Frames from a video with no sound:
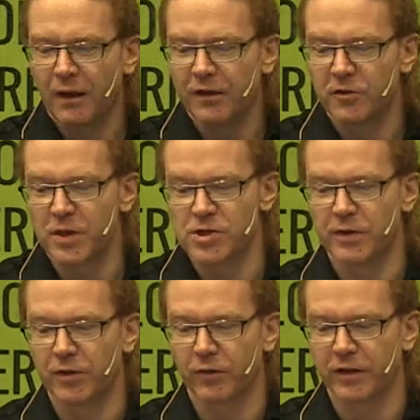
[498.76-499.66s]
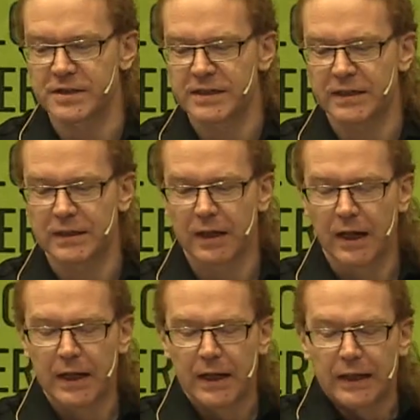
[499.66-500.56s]
especially when you don't understand it.
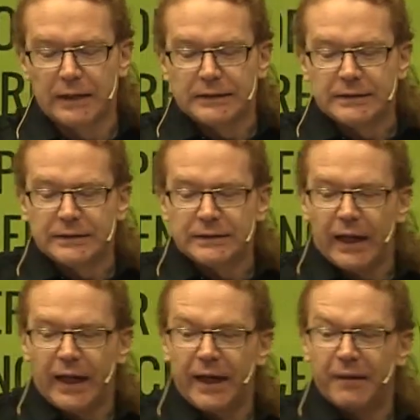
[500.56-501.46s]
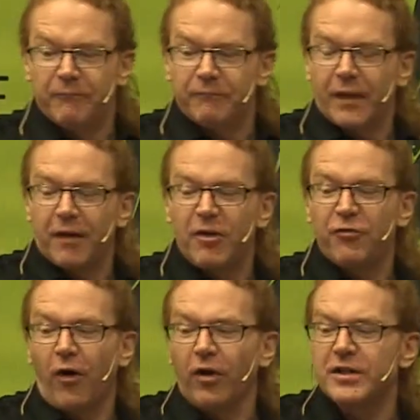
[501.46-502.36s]
And we
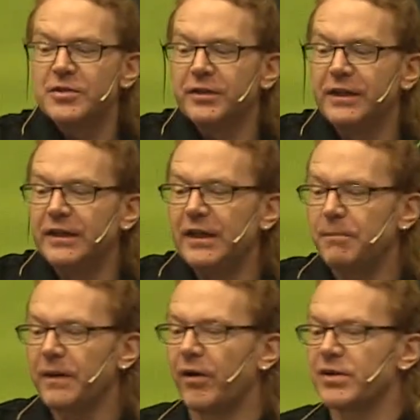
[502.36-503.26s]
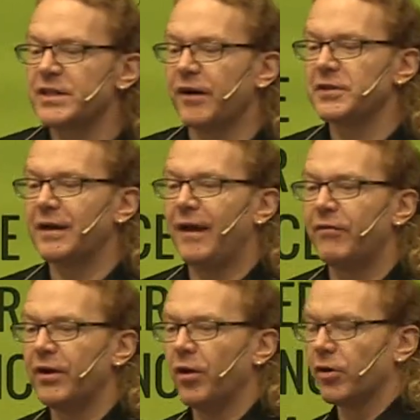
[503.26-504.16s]
fall into the keeping ourselves
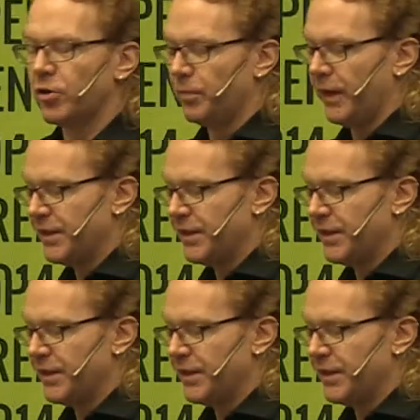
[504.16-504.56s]
clever and occupied